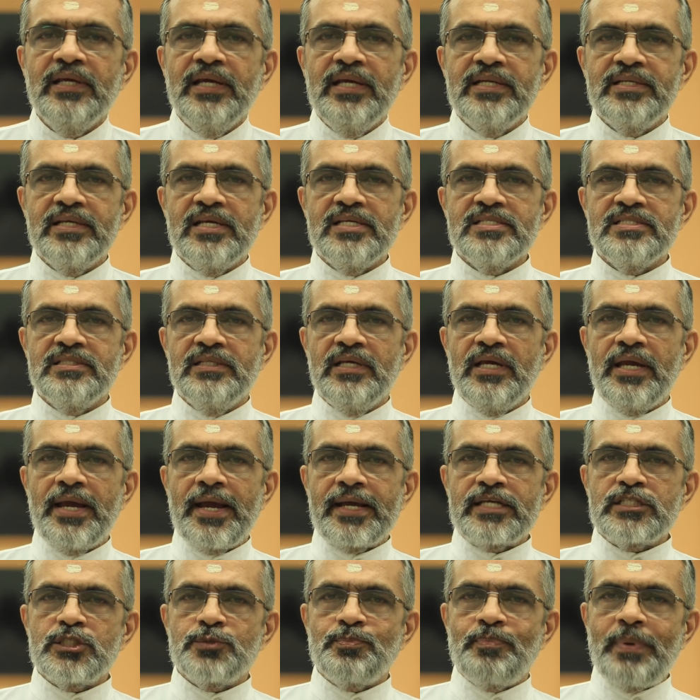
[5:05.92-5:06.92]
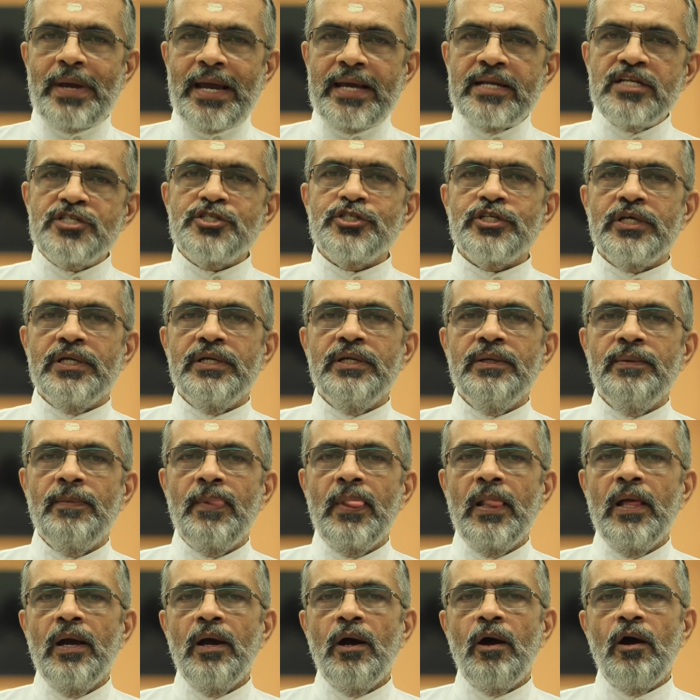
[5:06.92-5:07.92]
it is the expansion
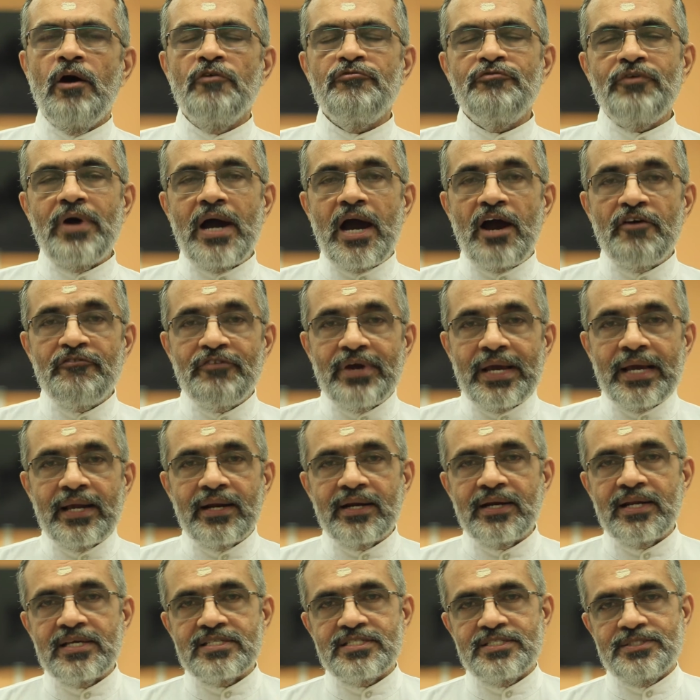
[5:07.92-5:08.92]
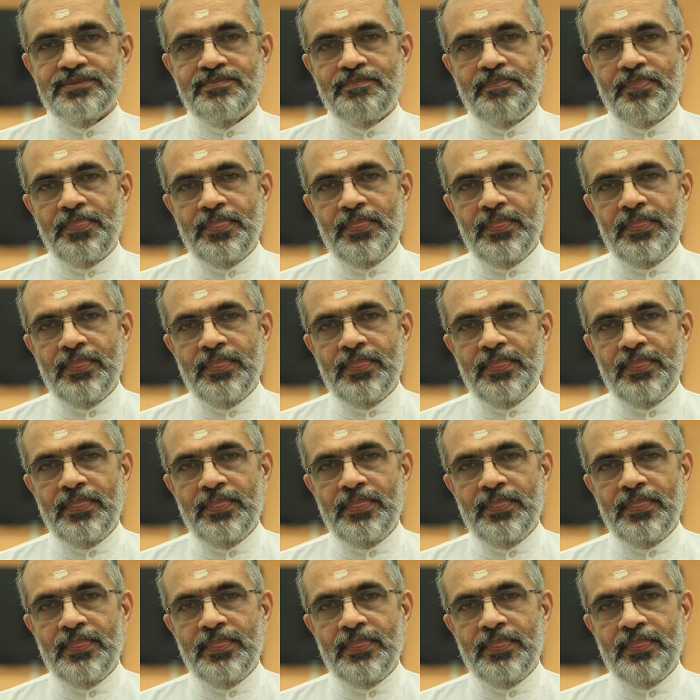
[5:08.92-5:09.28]
of awareness.